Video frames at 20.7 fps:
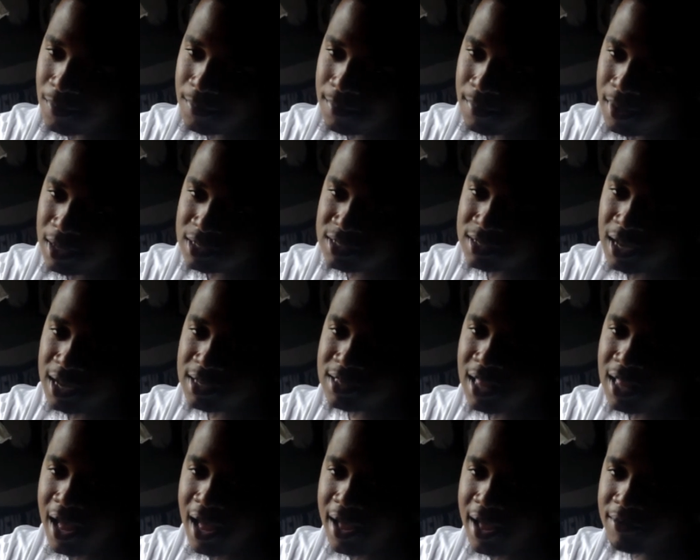A site
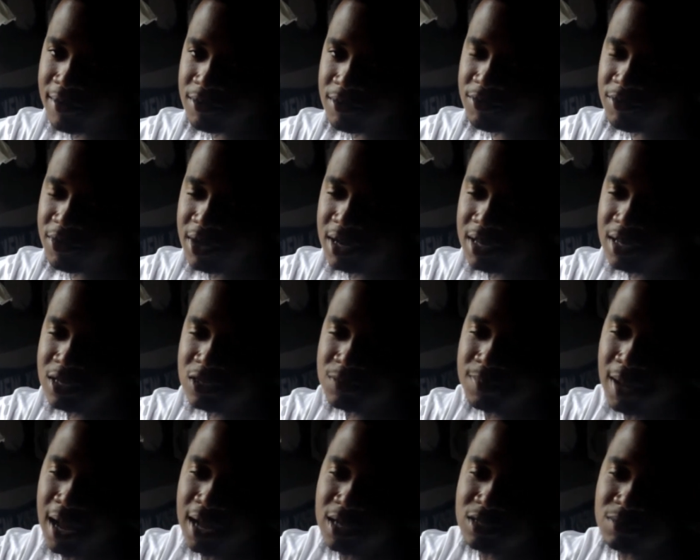that really
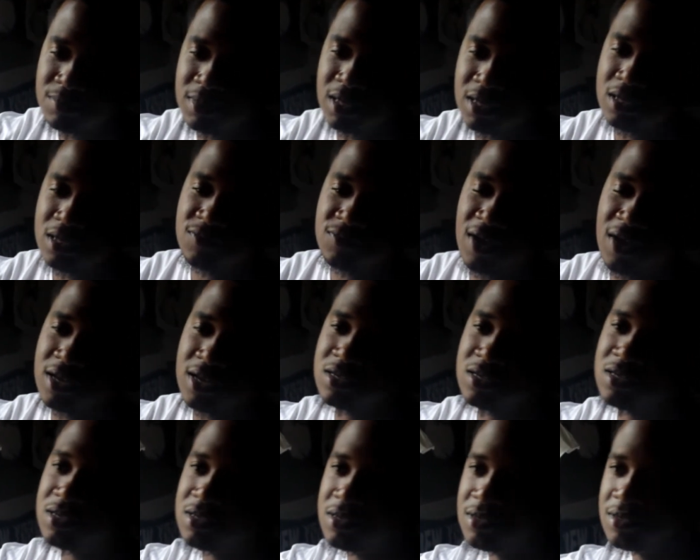inspires me is
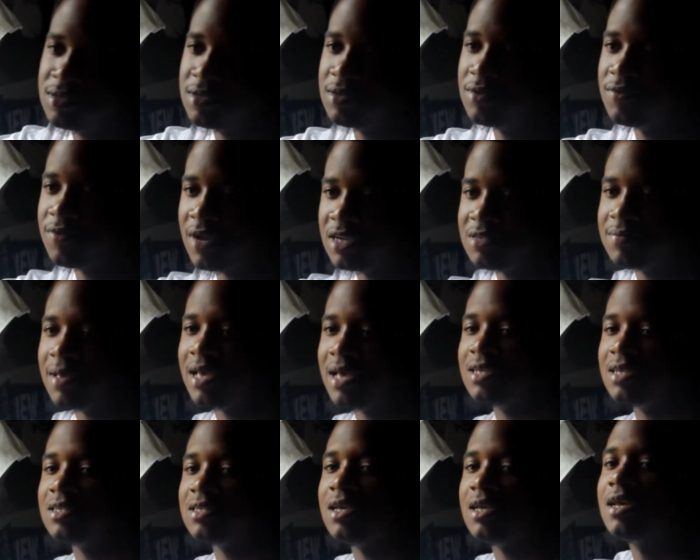Vice
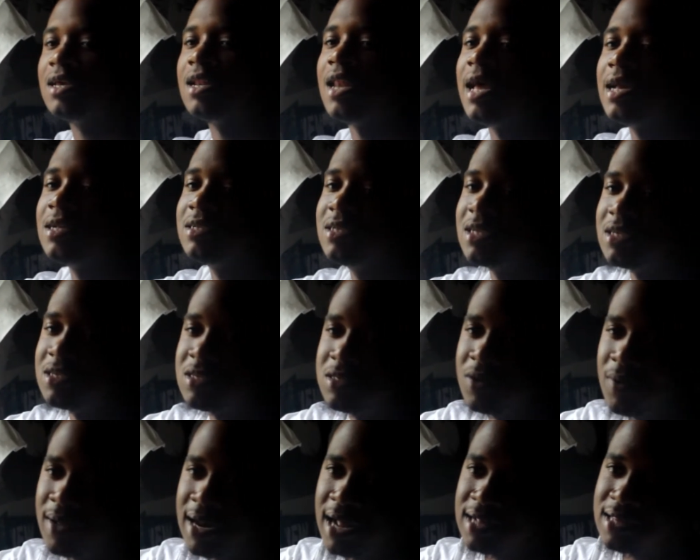magazine, like just
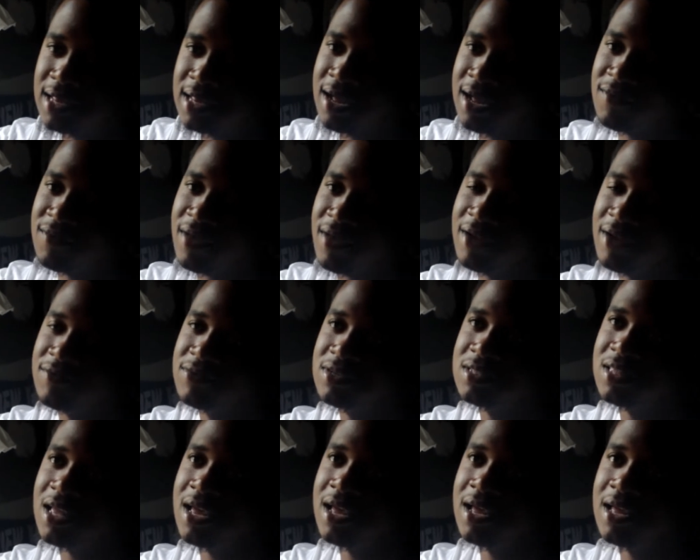the way that they cover
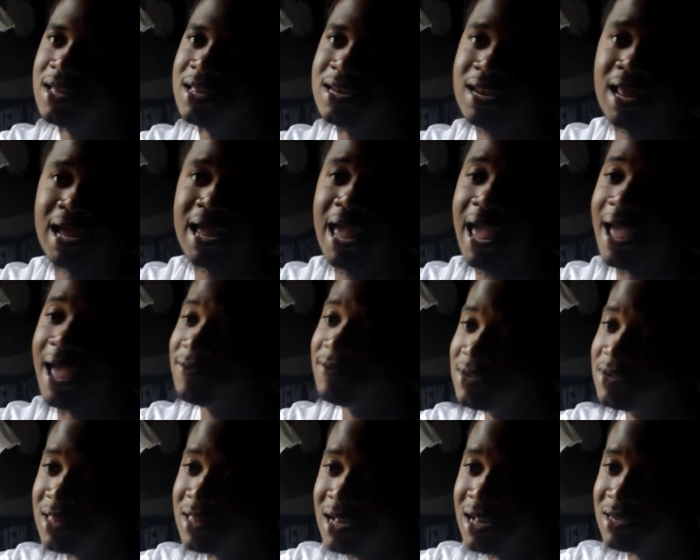everything and like
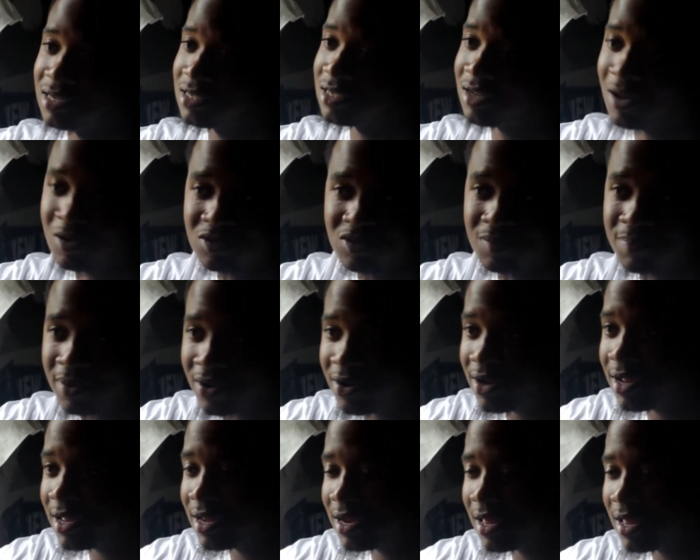everything, this culture
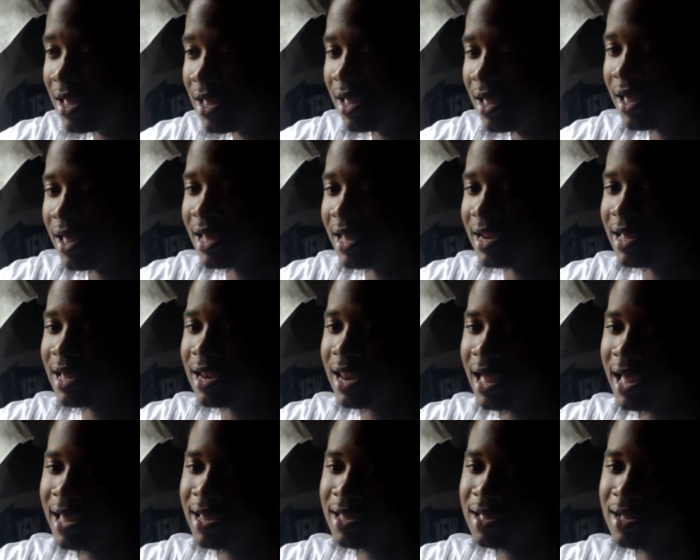period, and they're
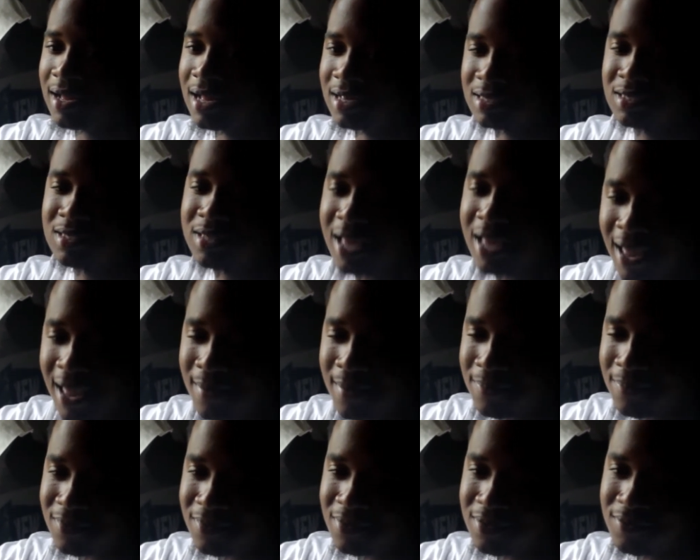like a stamp
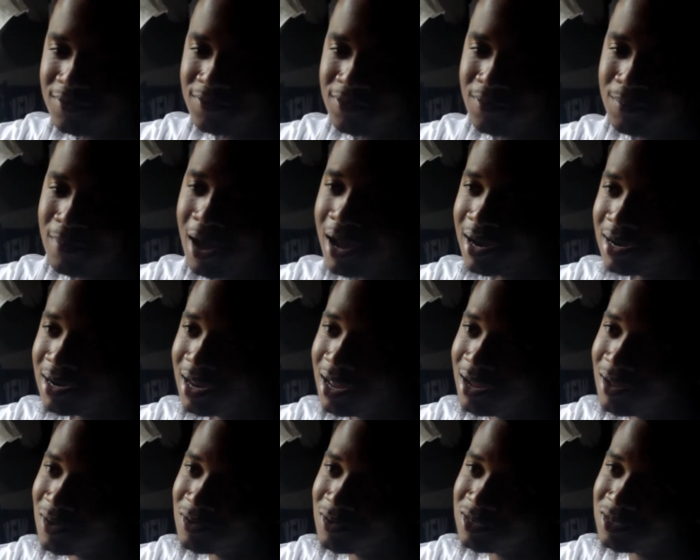for modern day
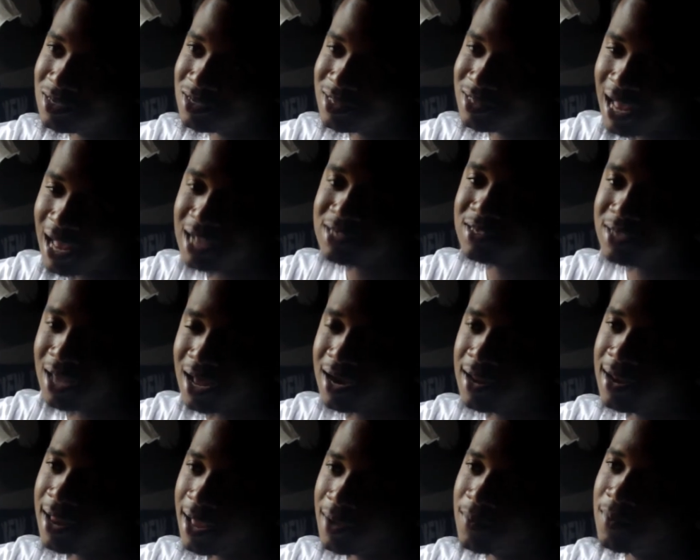culture. That's kind
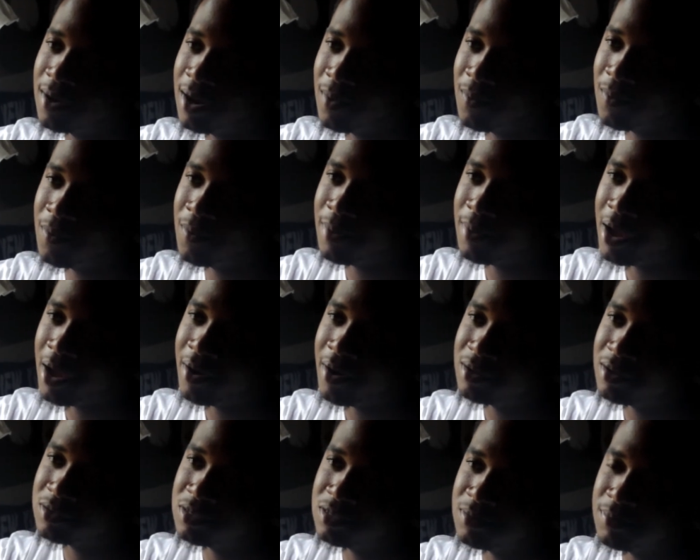of like what I want
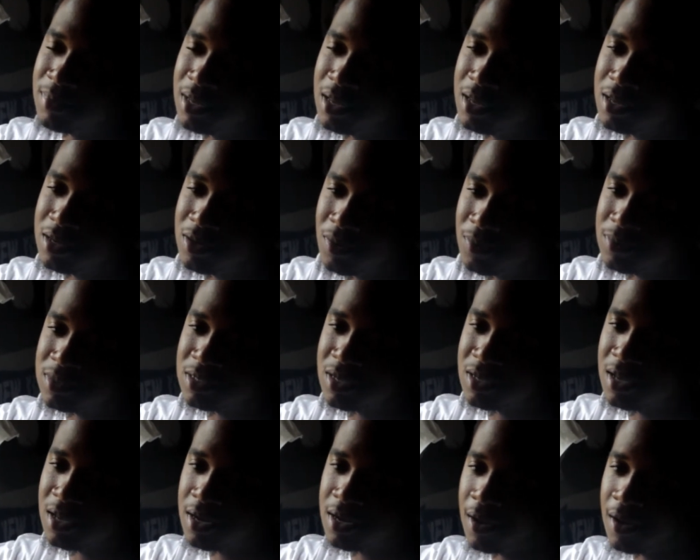Barrelhouse to be. You know what I'm
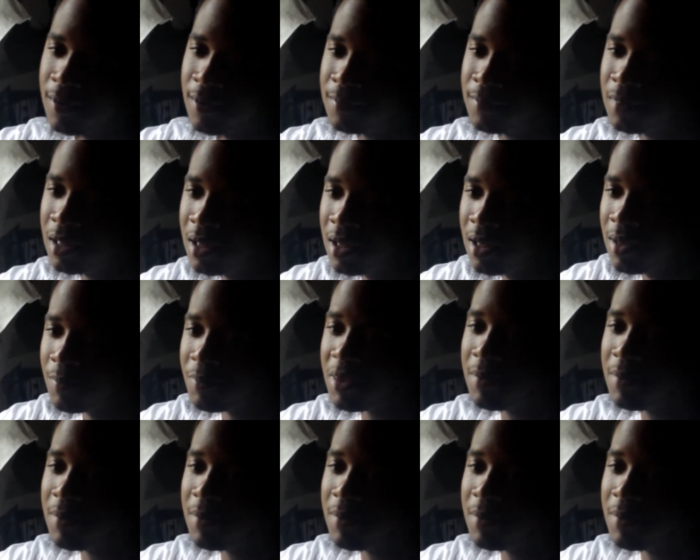saying?